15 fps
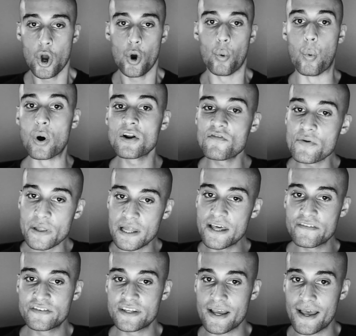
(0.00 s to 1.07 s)
What if we
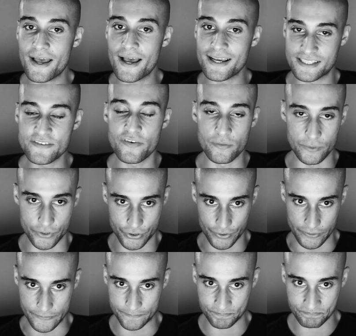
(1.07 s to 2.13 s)
lived as if it were true?
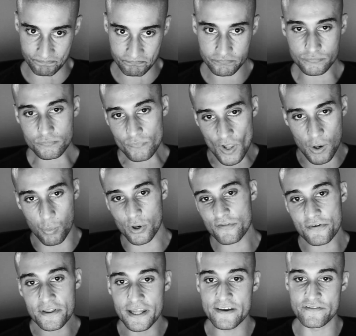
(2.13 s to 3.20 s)
What if
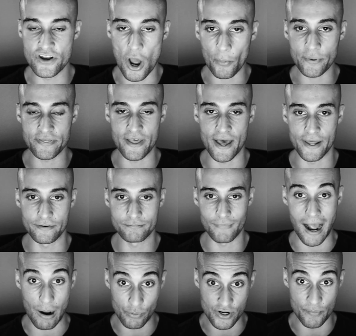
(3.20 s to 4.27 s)
we lived knowing that
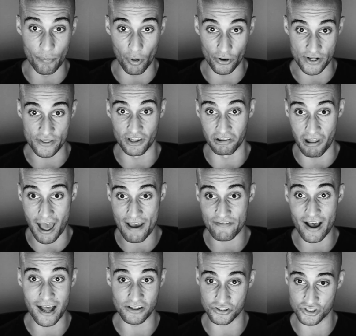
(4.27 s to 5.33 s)
I would embody the life,
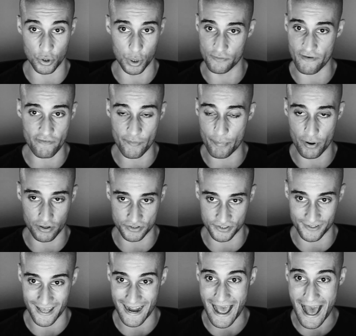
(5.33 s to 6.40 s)
heart, and soul of every person
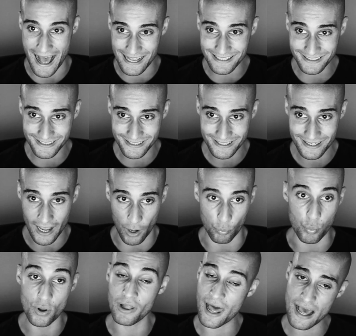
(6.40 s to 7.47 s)
that has and
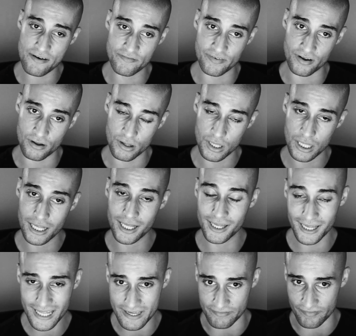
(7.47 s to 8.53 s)
will ever
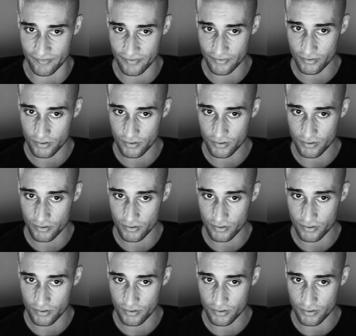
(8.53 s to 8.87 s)
live.